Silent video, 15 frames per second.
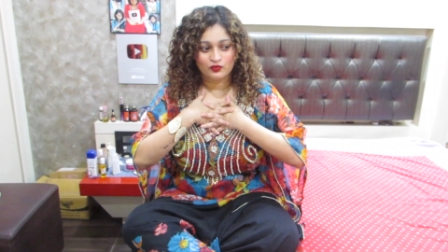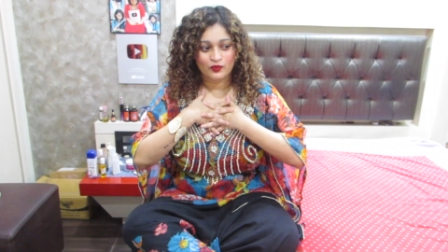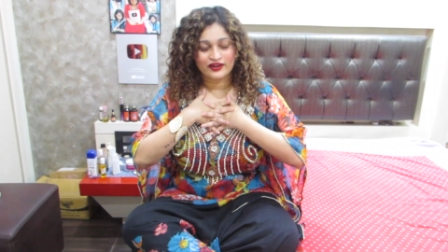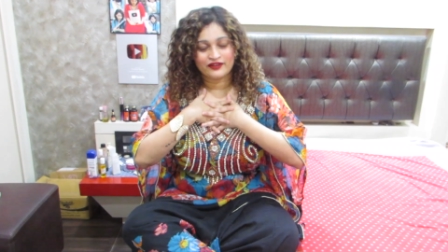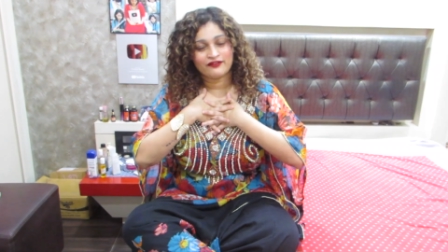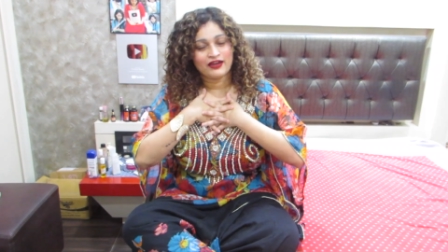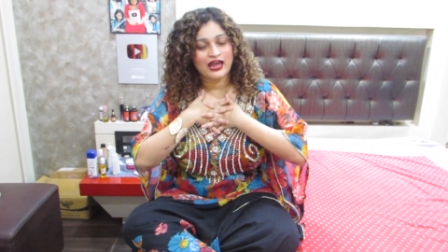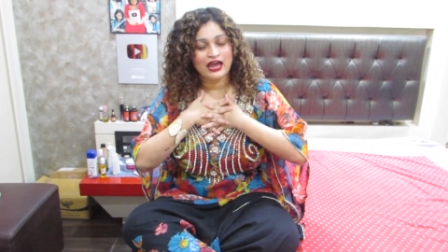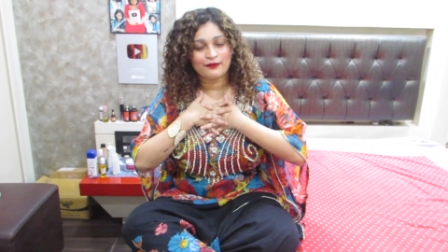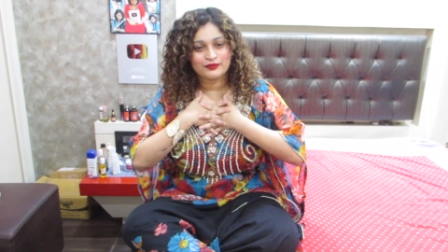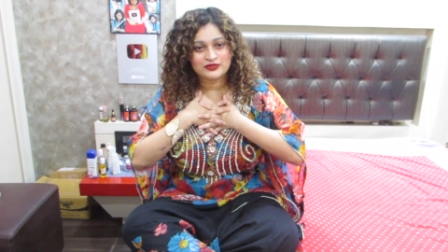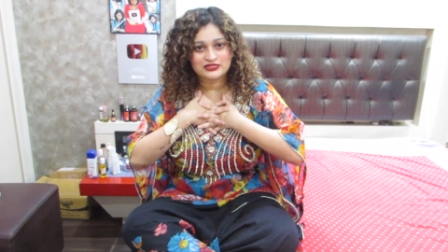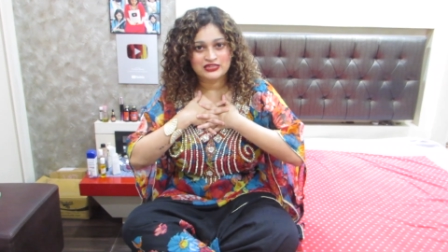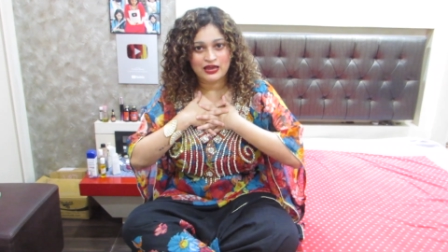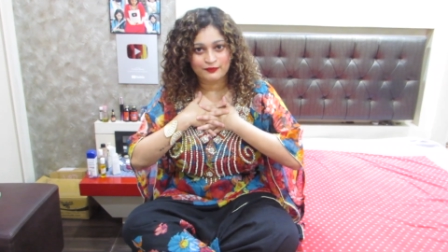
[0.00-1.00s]
whatever
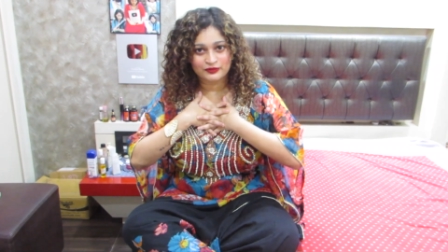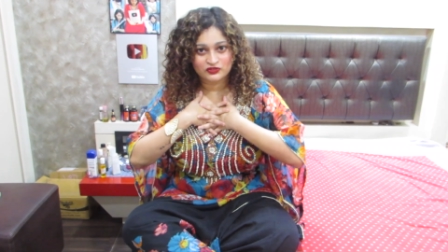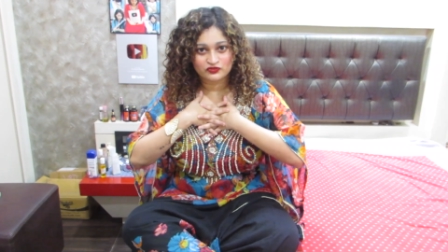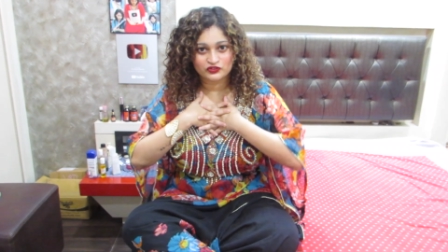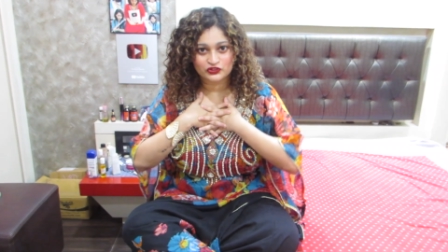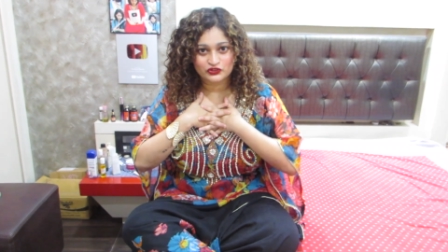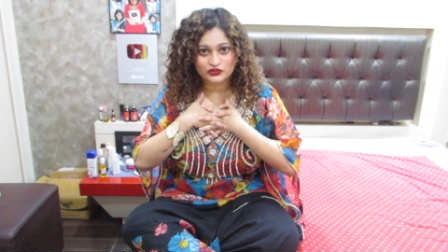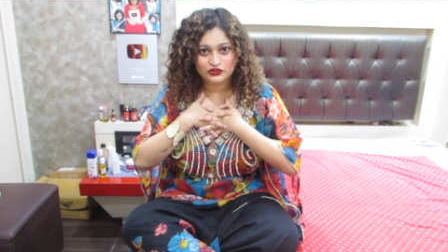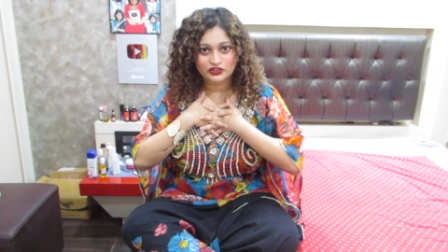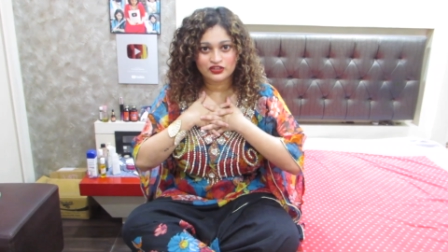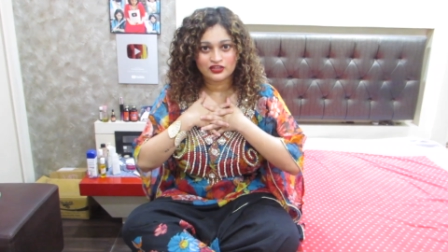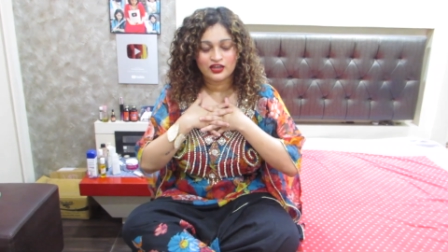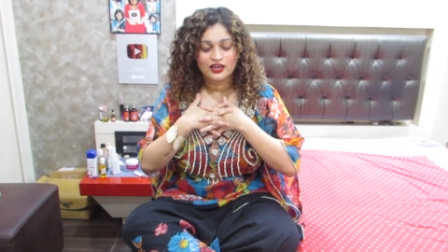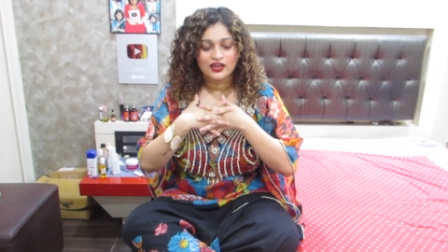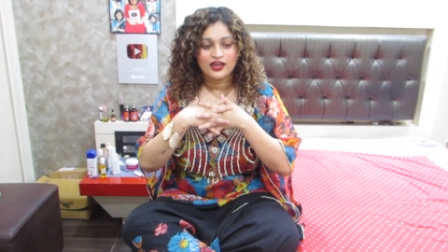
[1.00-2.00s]
happens happens for the good
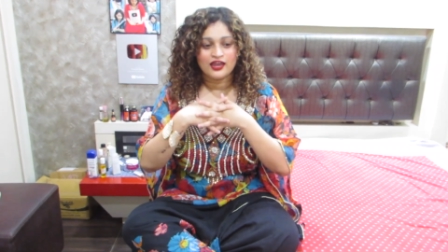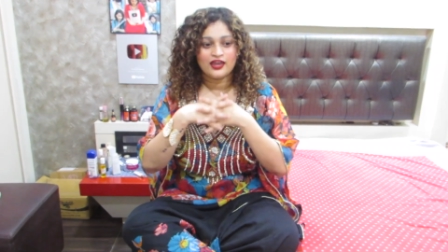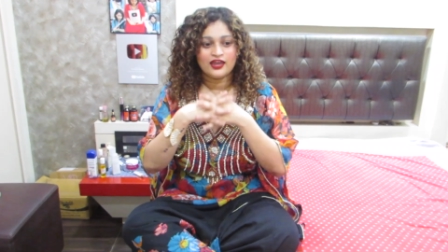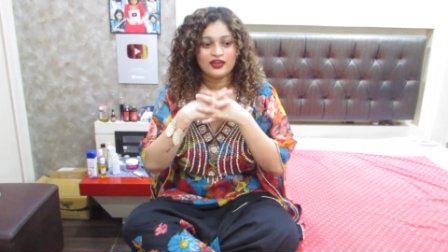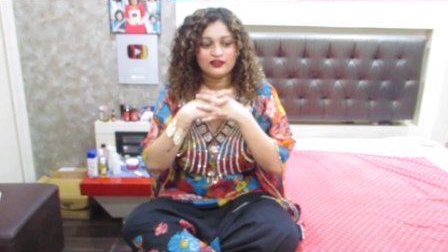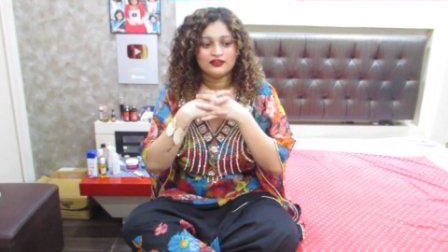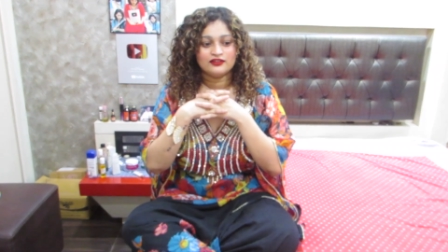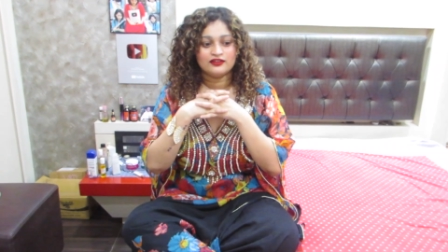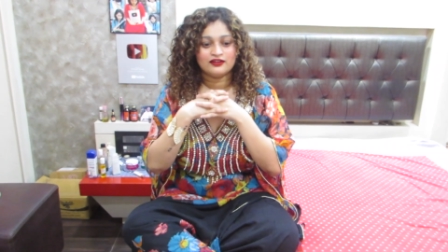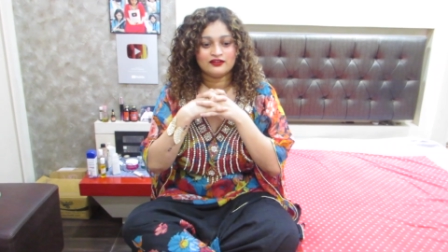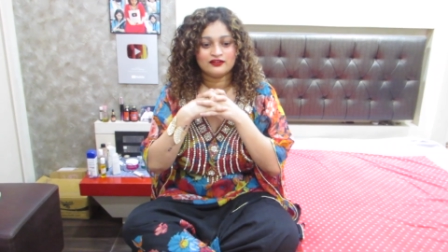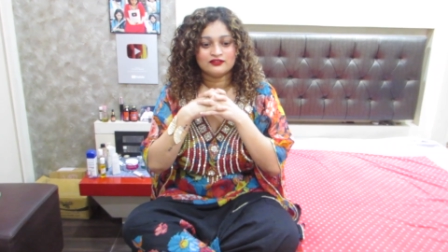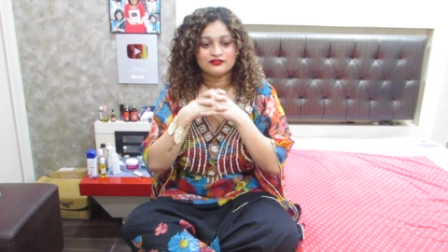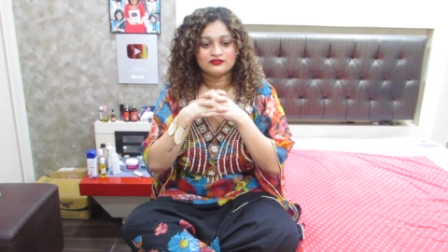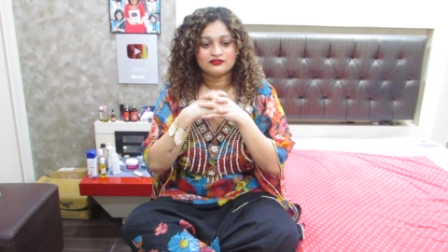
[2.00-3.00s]
and
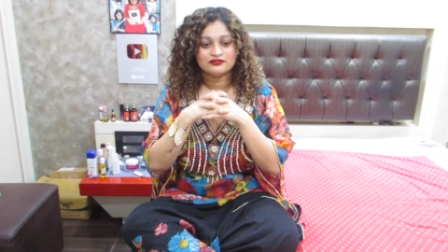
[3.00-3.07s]
uh,